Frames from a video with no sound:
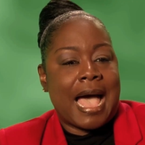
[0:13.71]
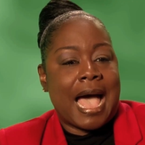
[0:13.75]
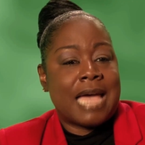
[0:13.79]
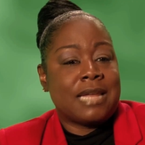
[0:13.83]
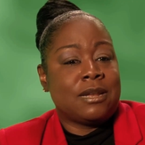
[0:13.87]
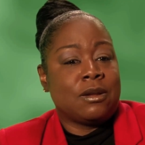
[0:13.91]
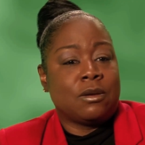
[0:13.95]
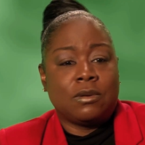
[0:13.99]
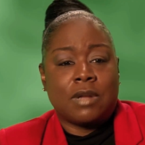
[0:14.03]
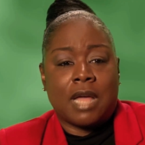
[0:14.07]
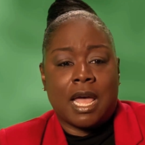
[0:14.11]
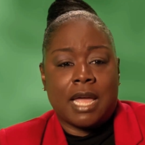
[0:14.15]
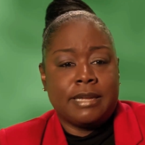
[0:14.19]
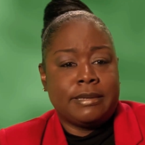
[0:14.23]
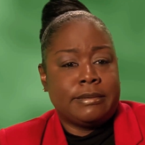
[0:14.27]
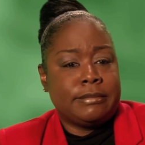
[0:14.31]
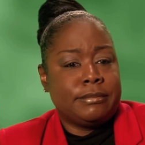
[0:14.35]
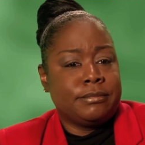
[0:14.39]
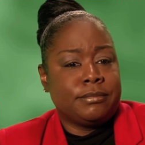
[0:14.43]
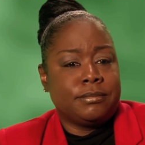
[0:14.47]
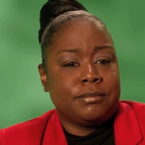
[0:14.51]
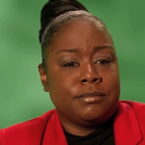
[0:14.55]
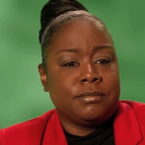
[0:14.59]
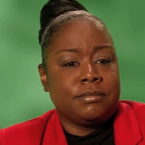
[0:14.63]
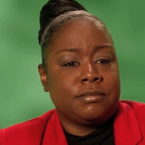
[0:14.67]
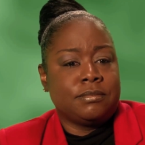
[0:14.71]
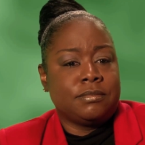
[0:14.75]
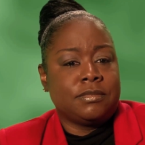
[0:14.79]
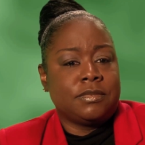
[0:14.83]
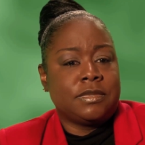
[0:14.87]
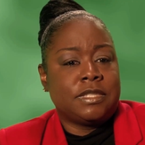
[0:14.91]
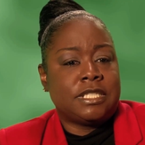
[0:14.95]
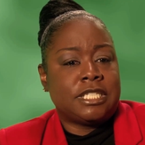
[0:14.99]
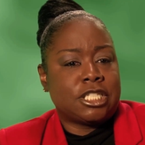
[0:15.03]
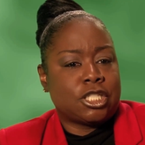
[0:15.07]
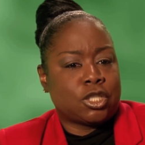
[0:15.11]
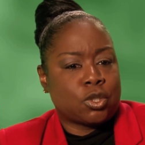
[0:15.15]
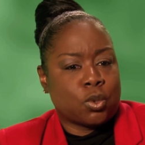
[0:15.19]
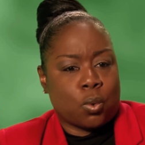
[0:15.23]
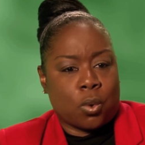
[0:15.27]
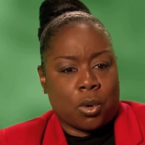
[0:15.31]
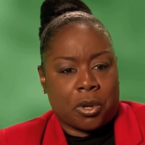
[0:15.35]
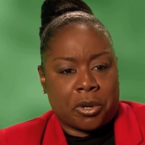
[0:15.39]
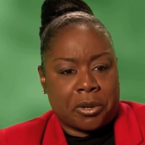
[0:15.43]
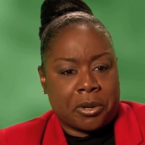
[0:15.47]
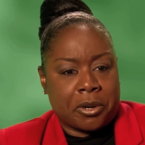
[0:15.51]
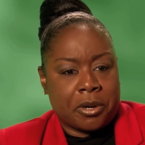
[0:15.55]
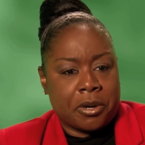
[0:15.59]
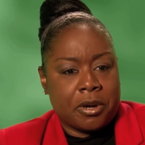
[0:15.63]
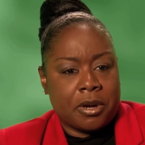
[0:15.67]
I don't like
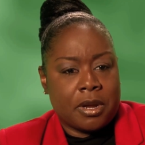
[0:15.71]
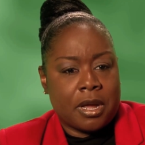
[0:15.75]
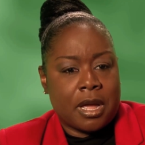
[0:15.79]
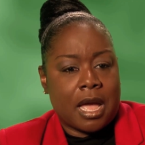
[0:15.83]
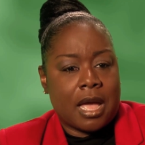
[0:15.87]
disorder,